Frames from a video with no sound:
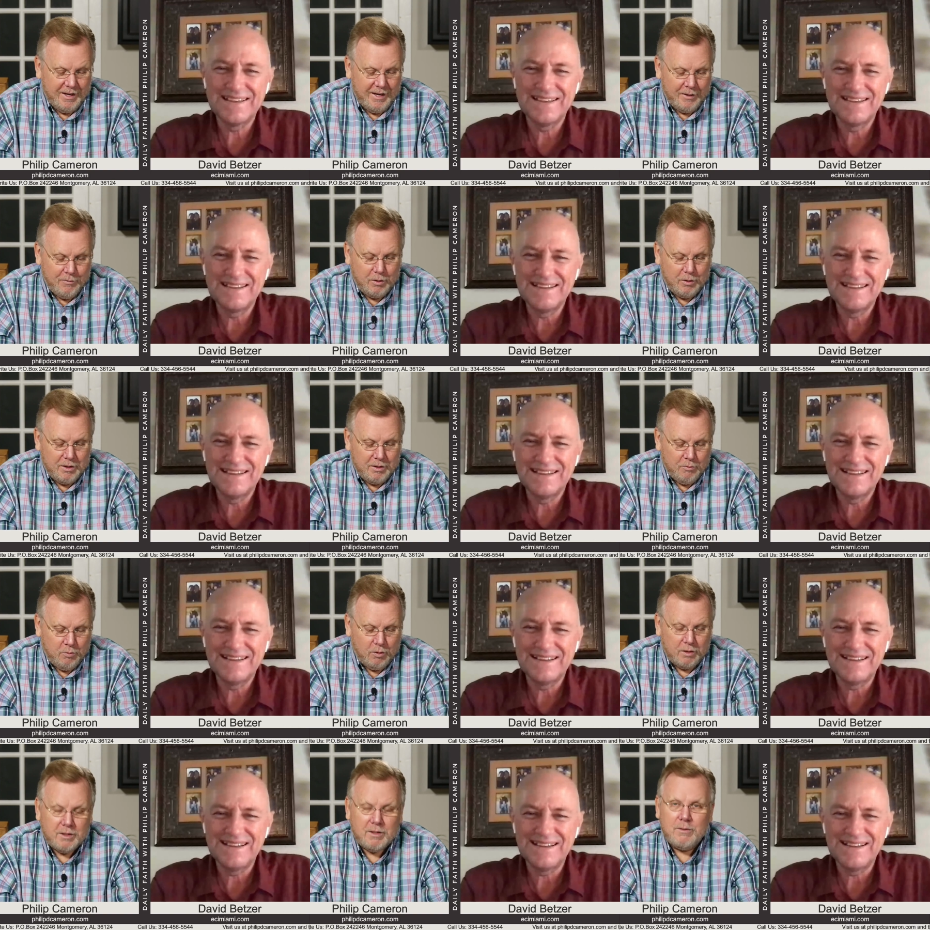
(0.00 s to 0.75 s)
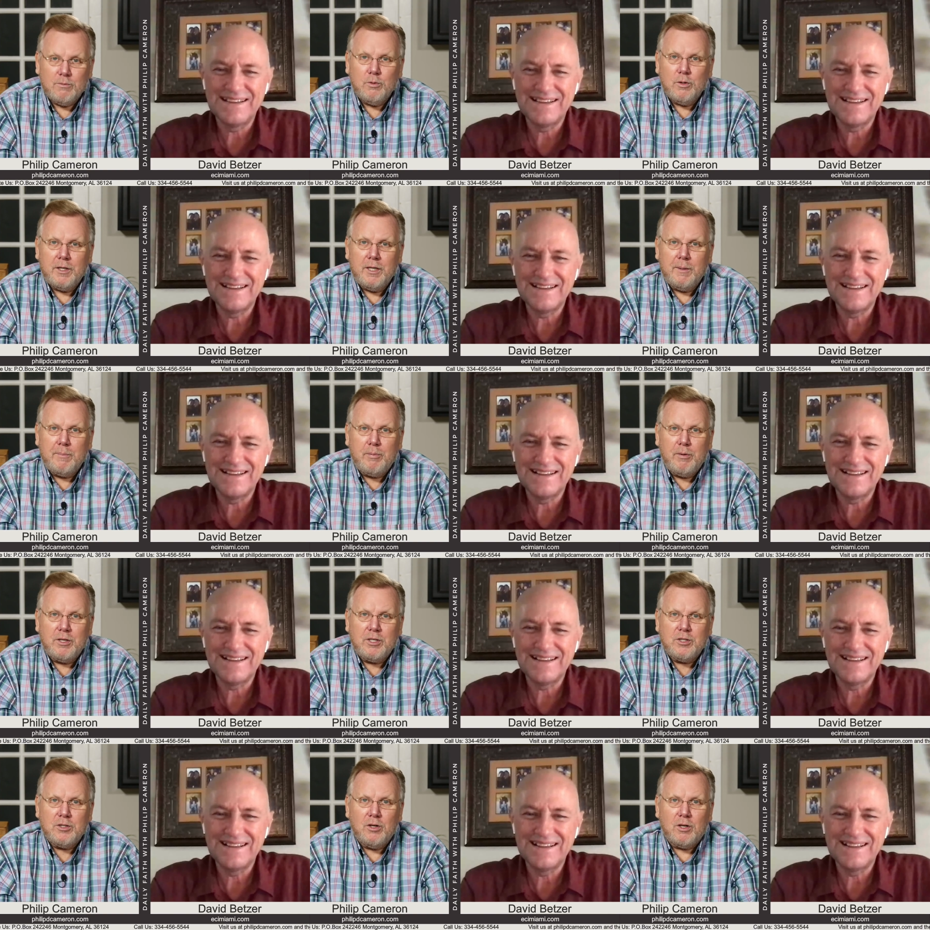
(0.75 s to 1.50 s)
Speaker 1: And what, what, what are
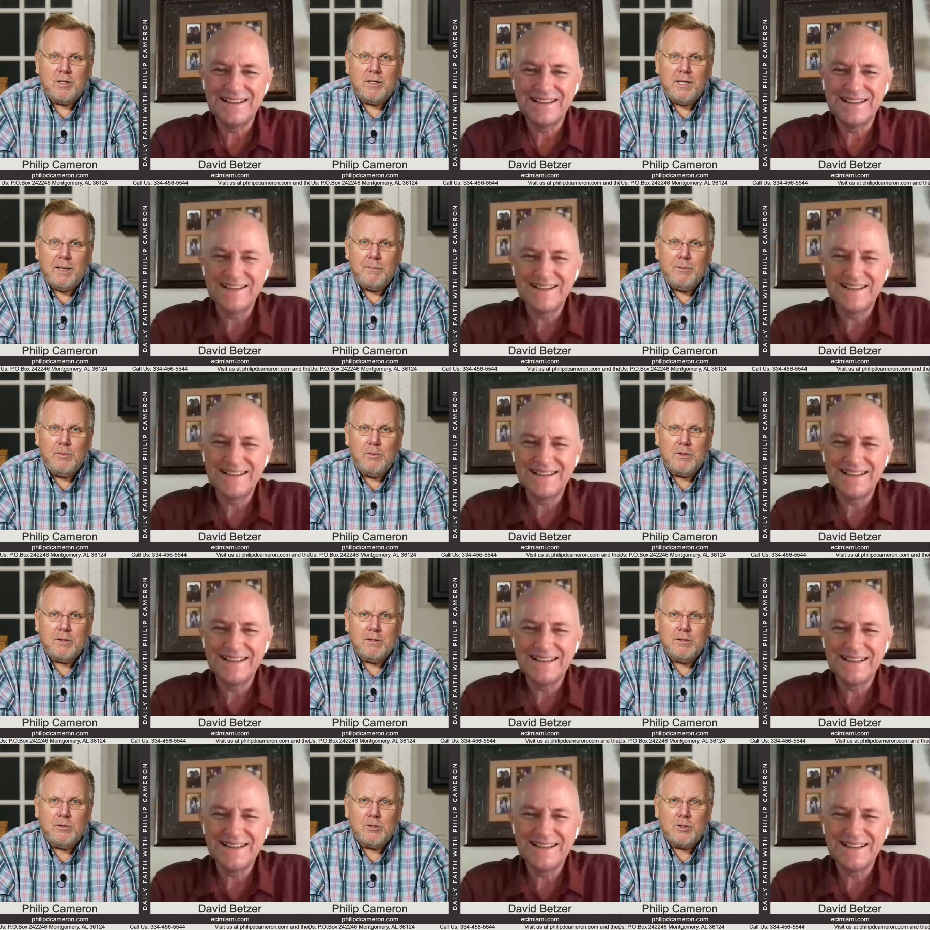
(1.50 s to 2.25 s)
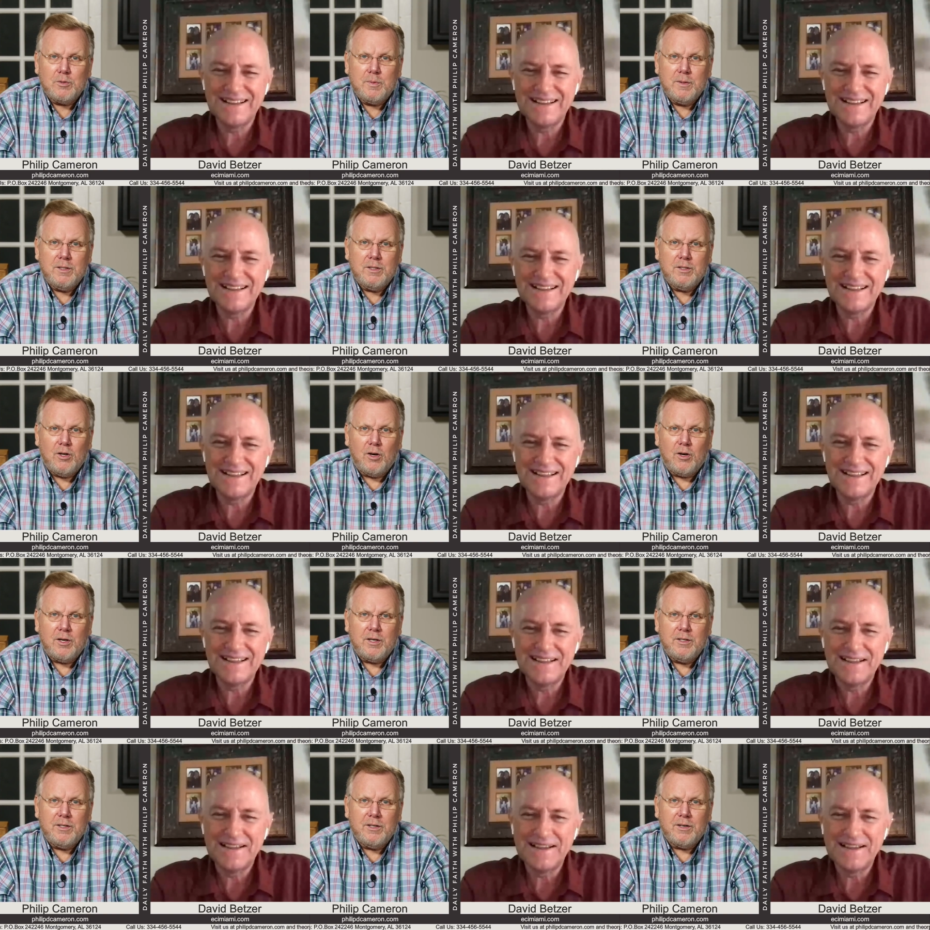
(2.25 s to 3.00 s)
you preaching on? Tell me what the Lord's been
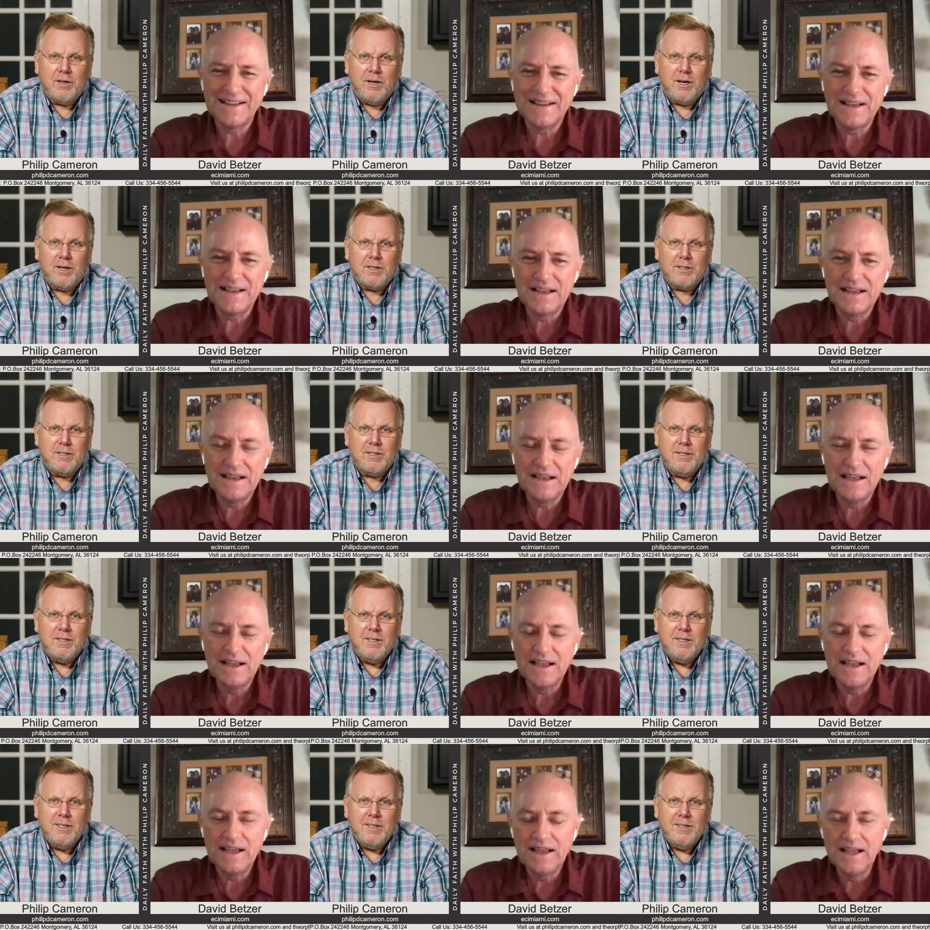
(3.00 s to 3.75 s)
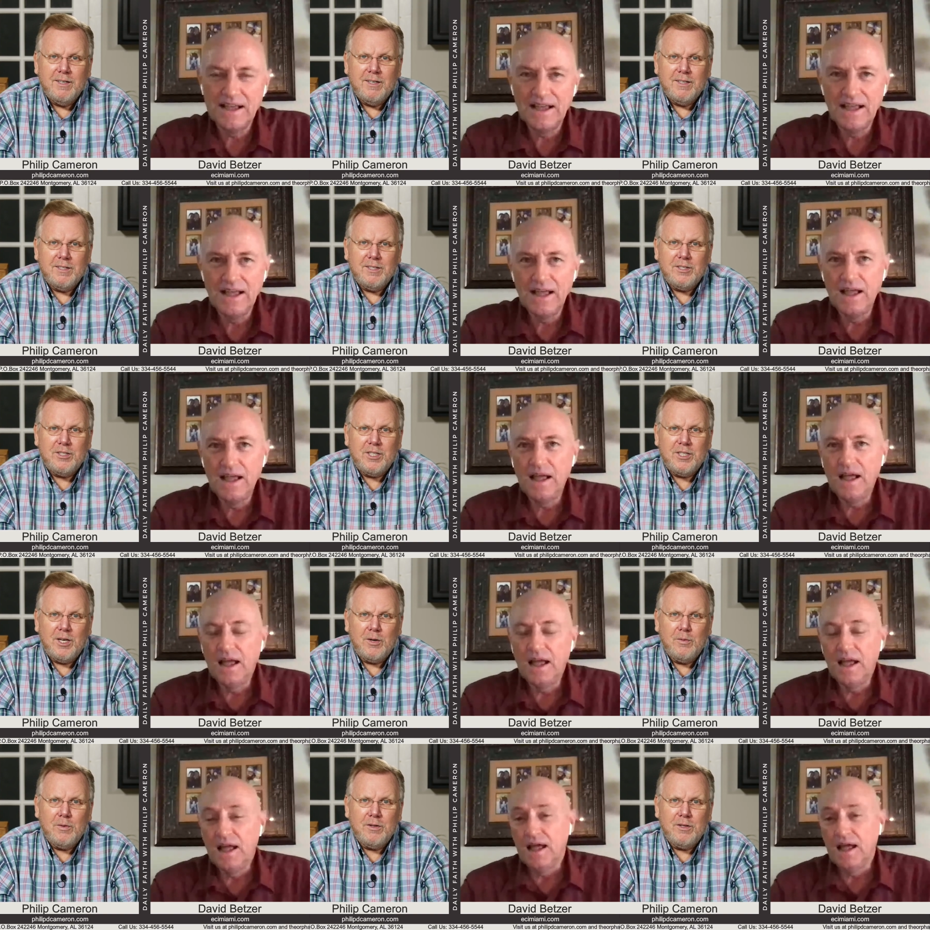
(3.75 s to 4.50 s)
talking to your heart to
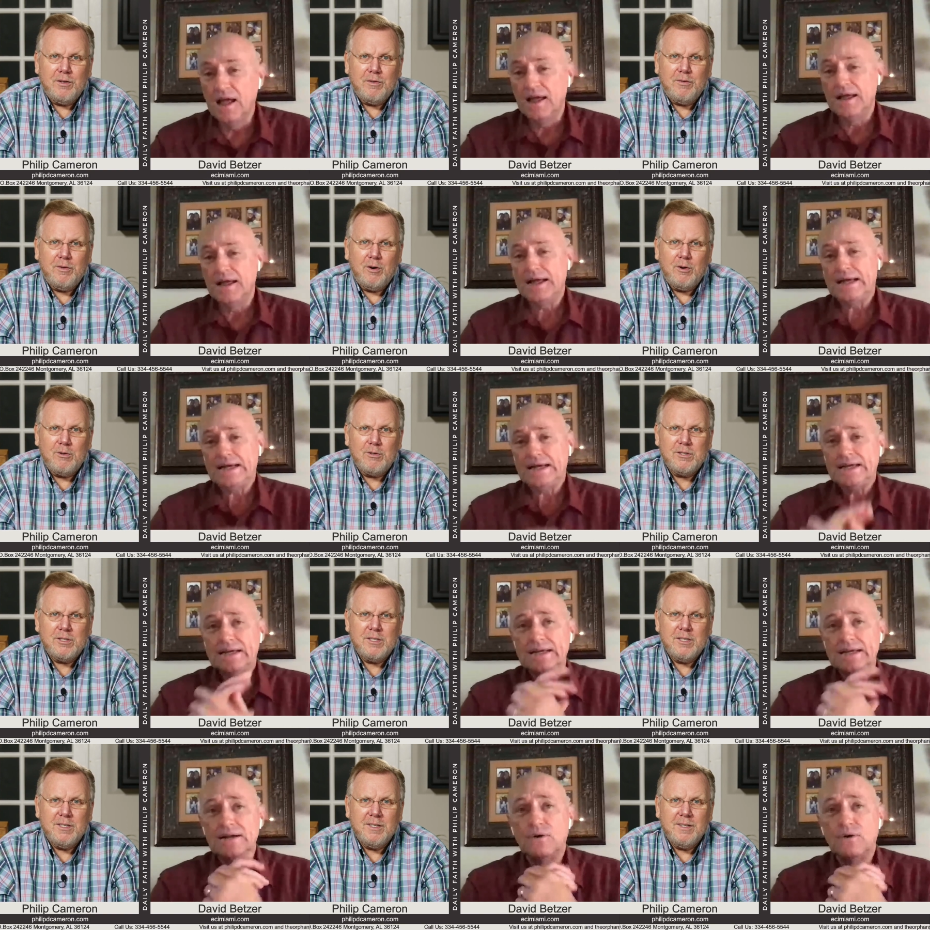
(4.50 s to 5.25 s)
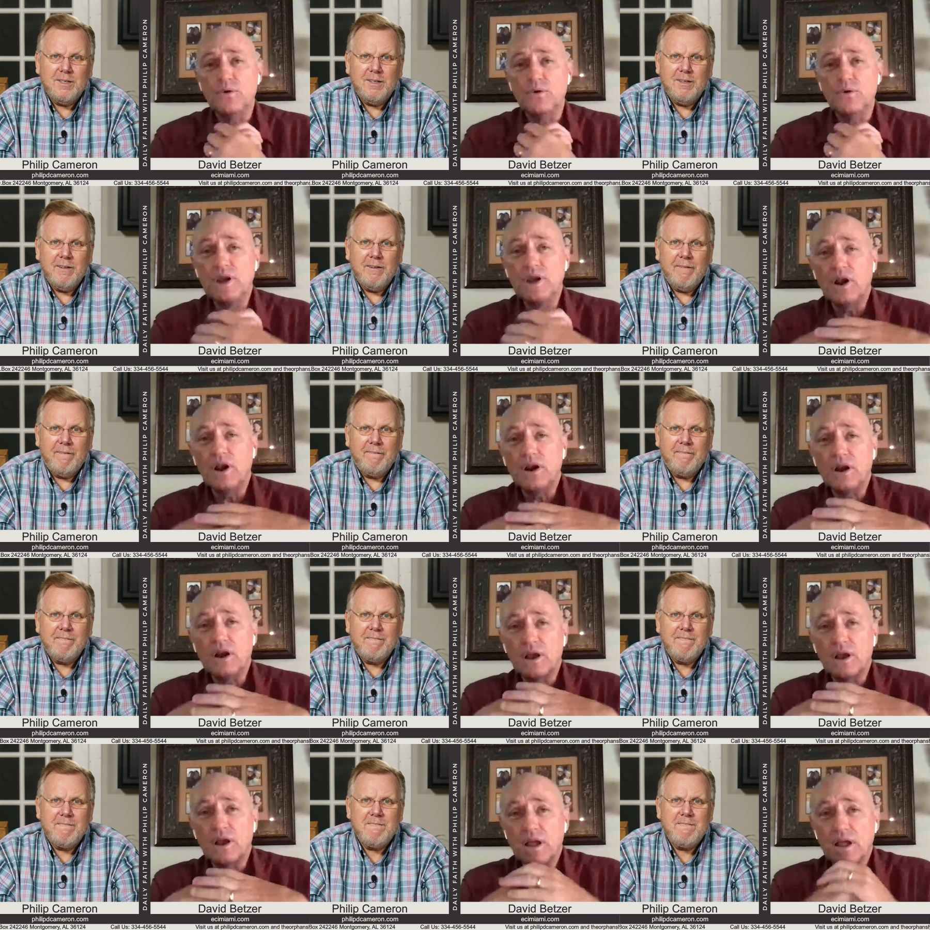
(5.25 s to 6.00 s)
share with your folks. We
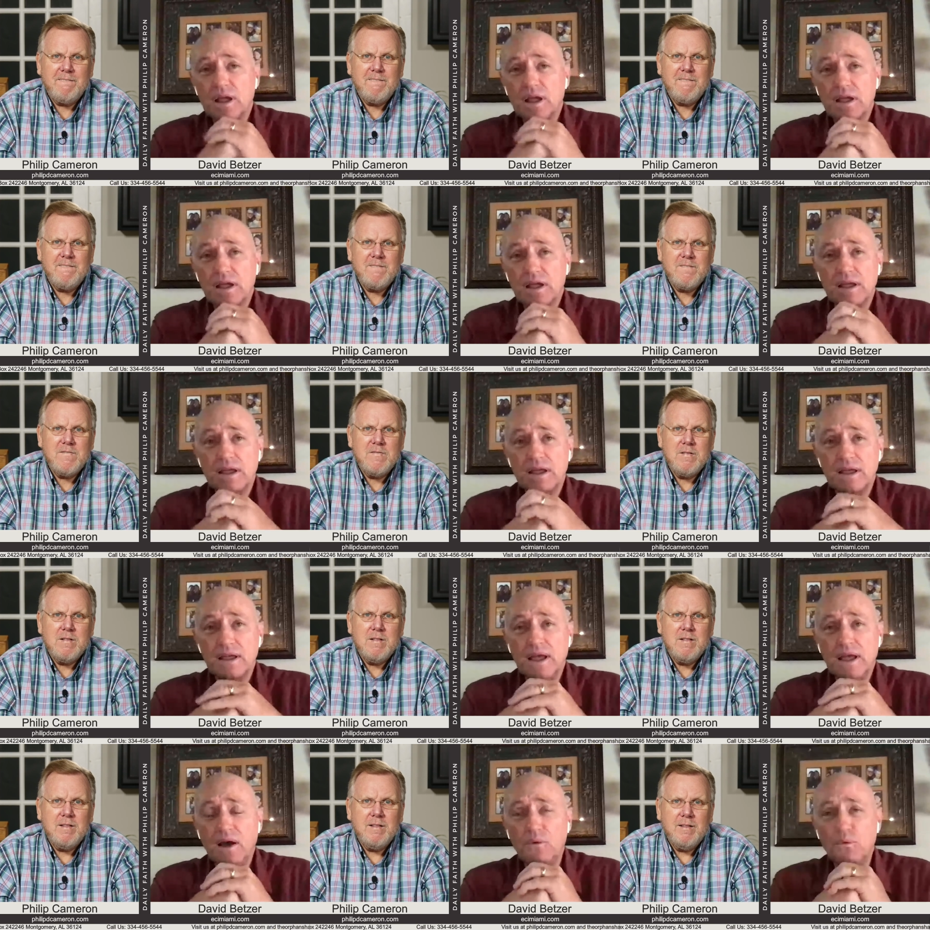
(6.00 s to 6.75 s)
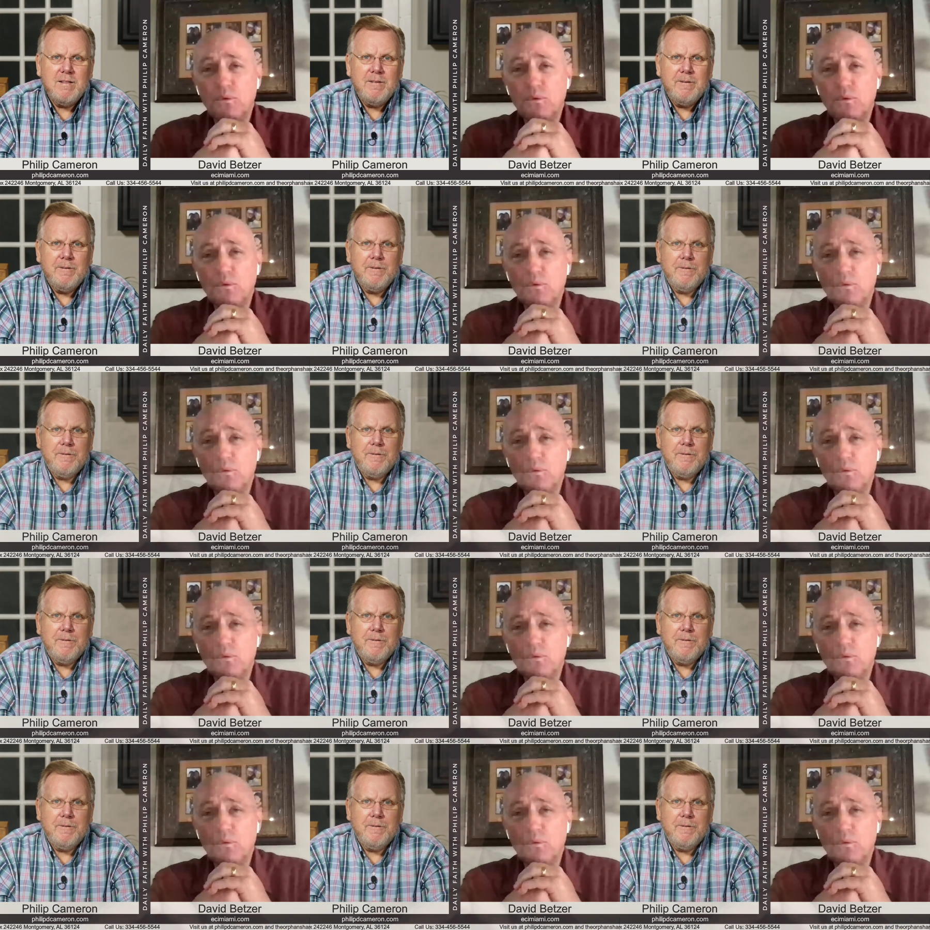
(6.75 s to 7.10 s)
are, yeah, we're